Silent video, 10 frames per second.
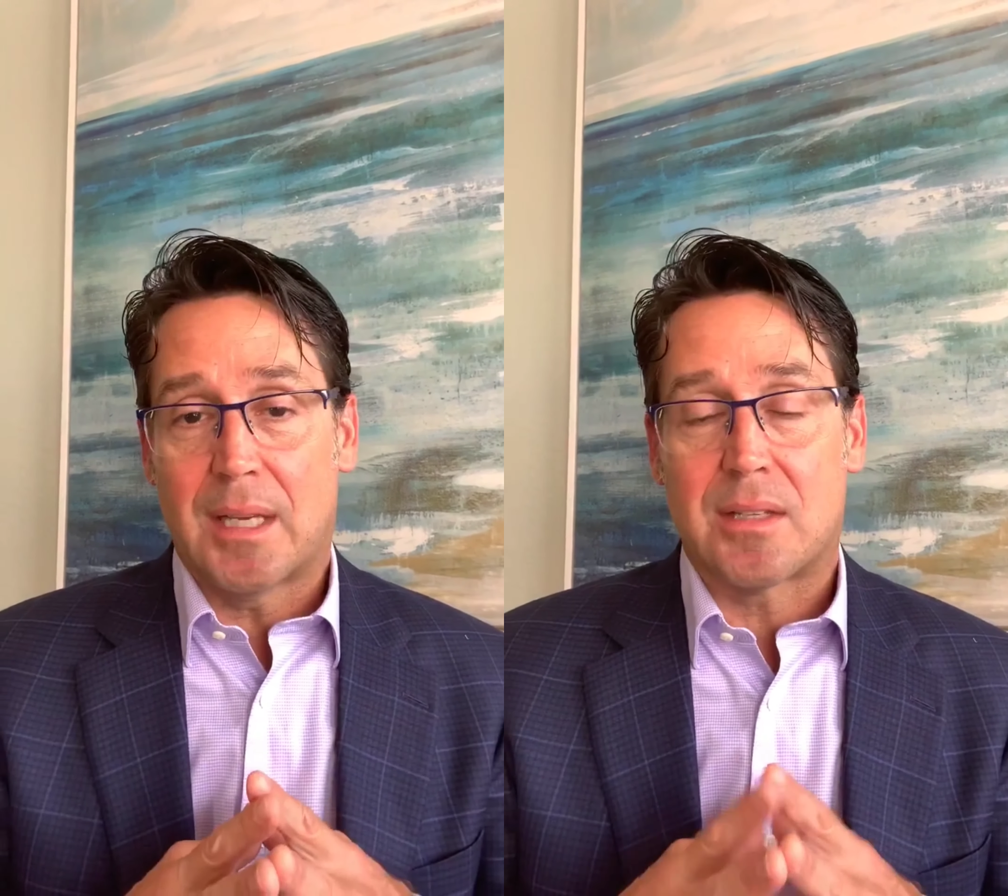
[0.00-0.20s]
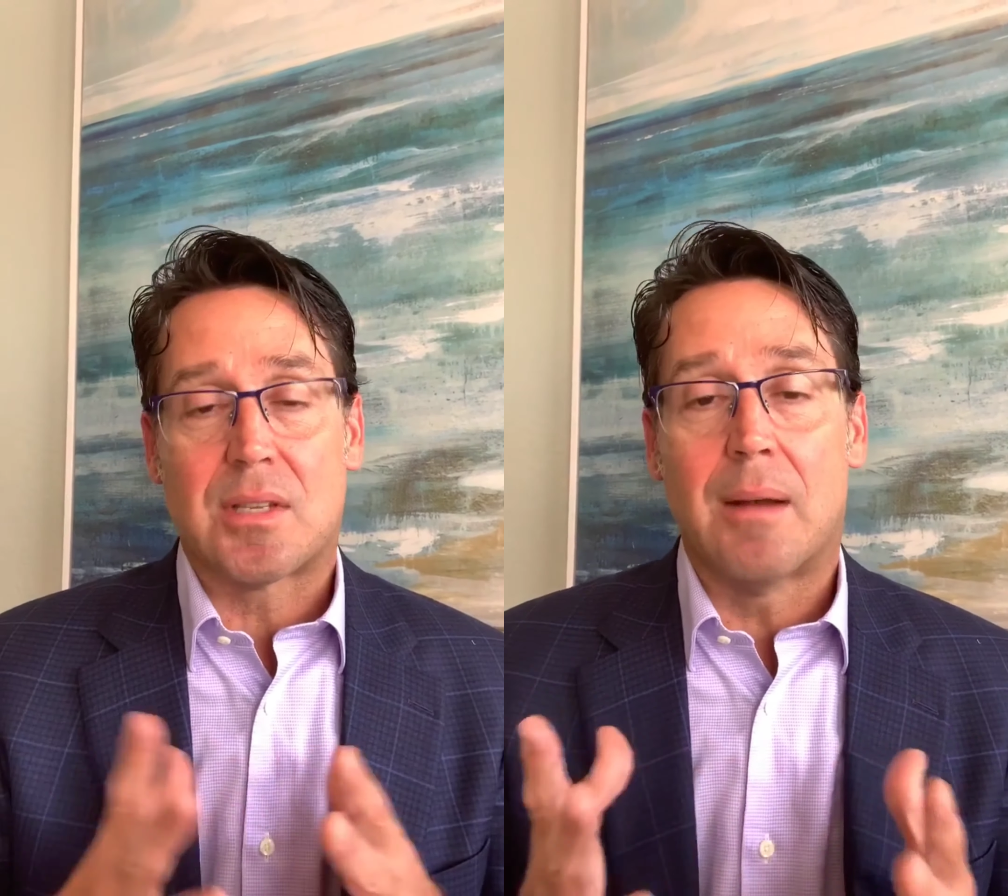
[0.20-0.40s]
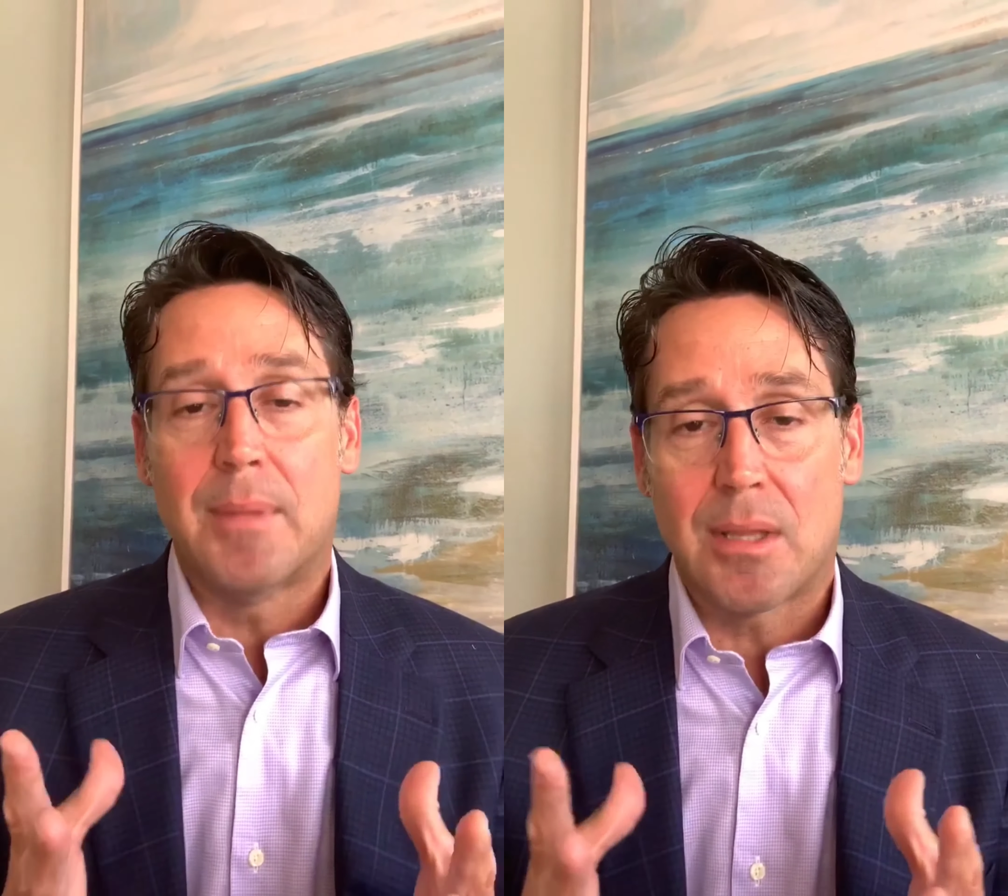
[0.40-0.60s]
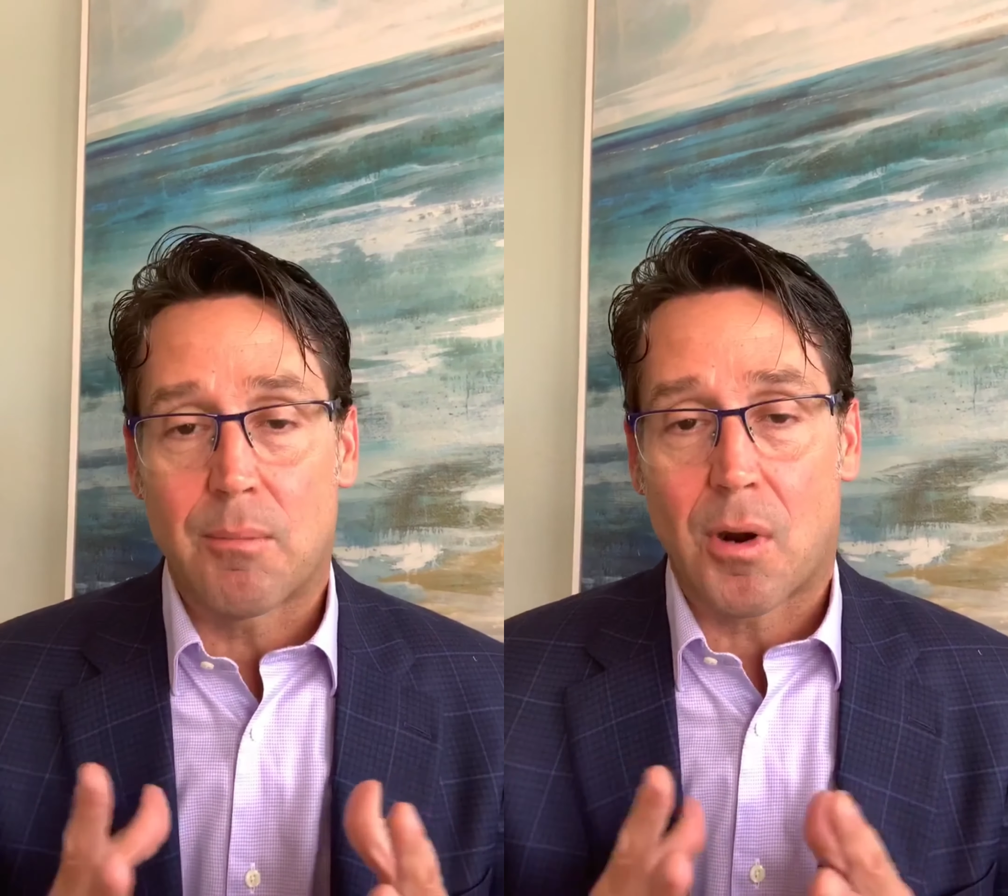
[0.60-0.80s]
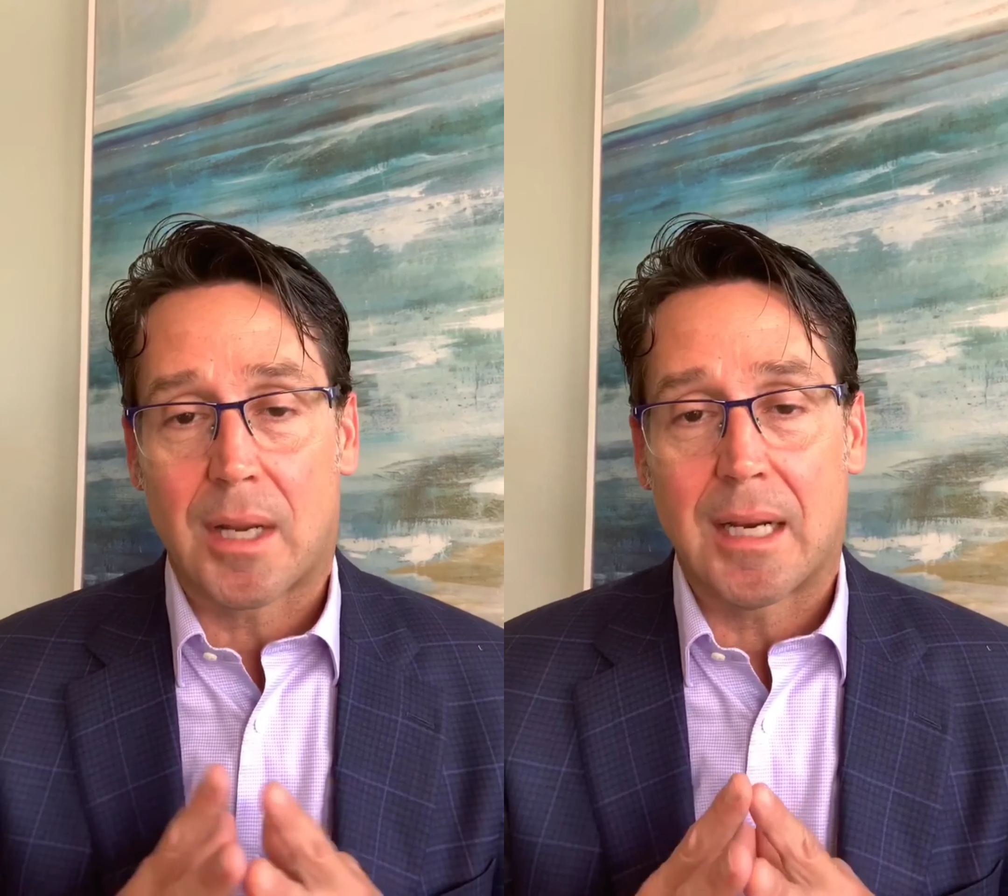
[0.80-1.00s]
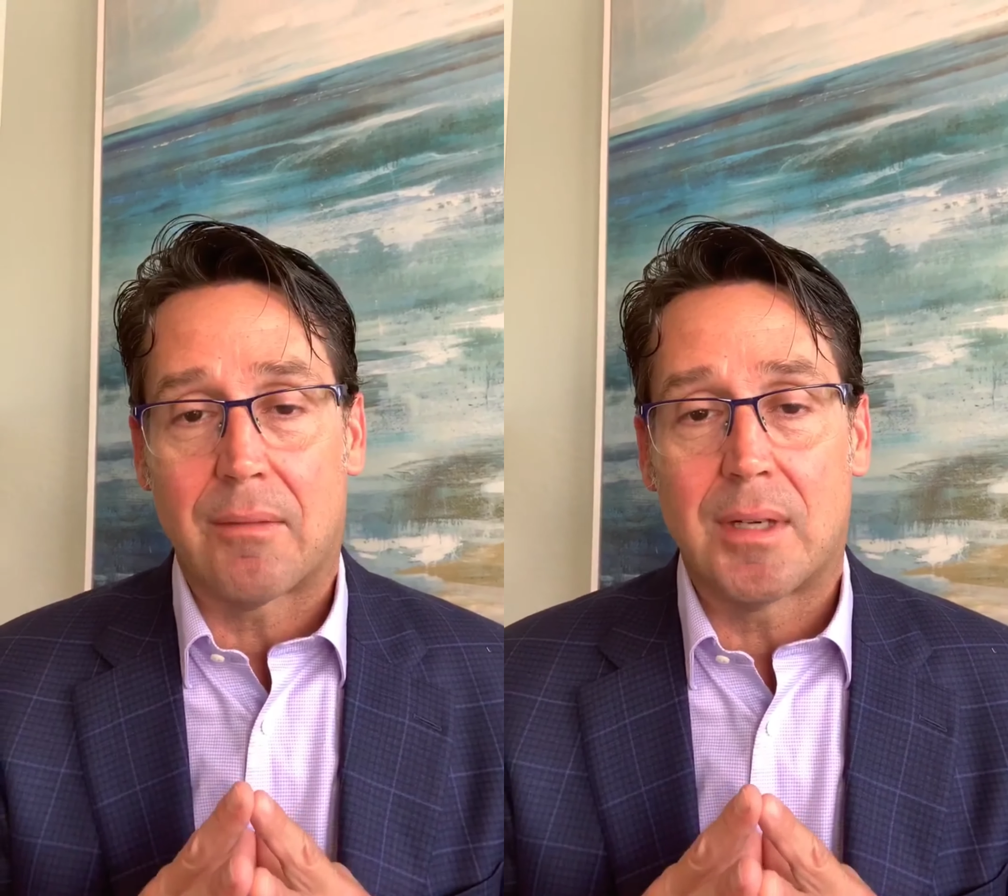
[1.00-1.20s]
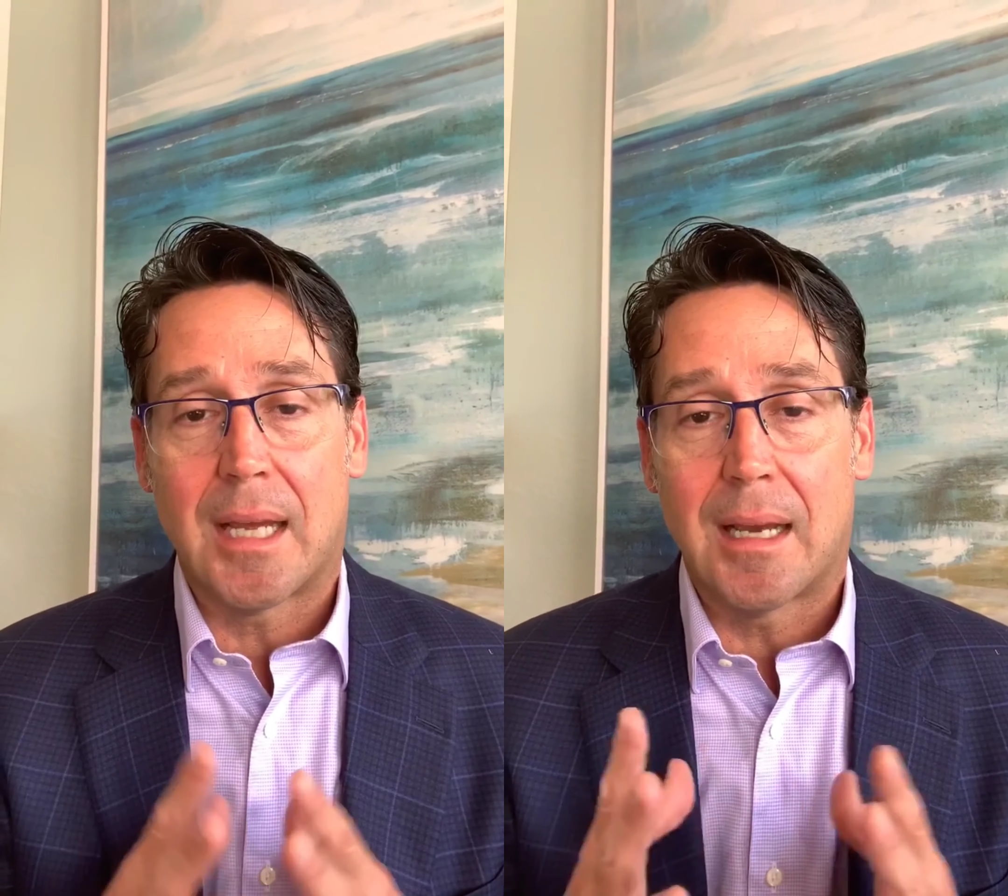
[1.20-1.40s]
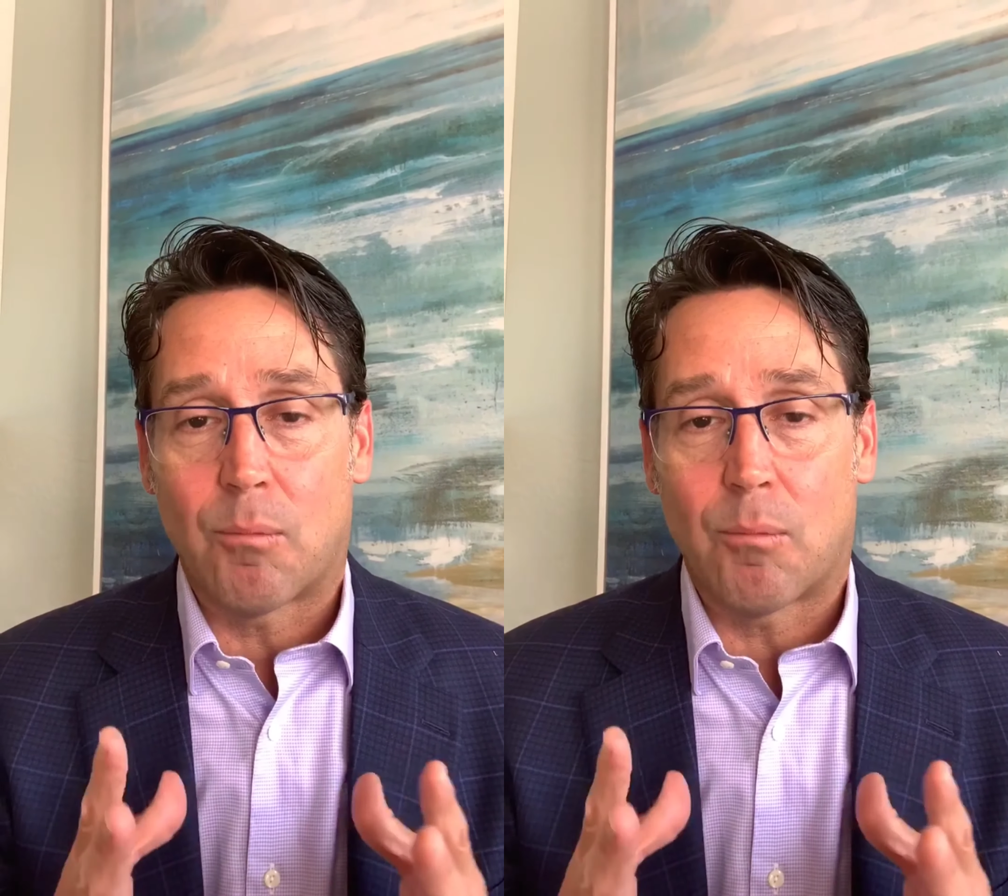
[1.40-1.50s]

because I'm in the market every day.